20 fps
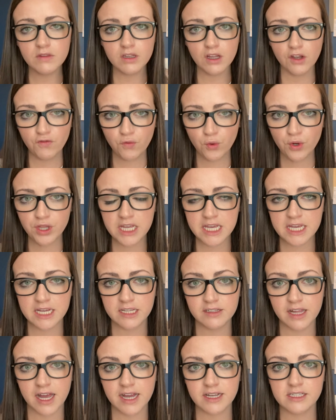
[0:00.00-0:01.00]
for the
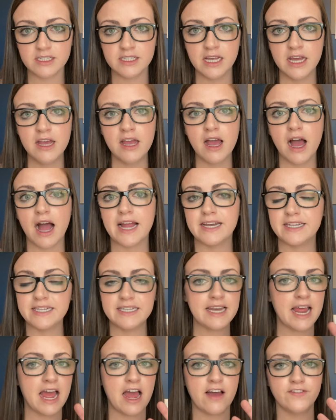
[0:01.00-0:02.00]
NCLEX. I
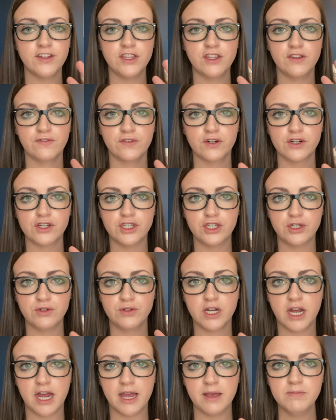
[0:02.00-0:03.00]
didn't have it the first two
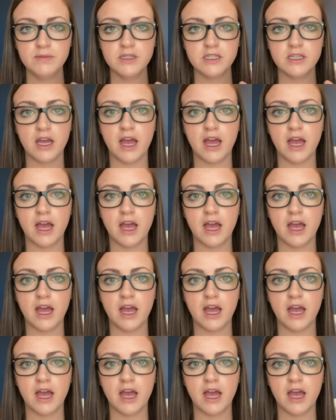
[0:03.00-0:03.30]
times.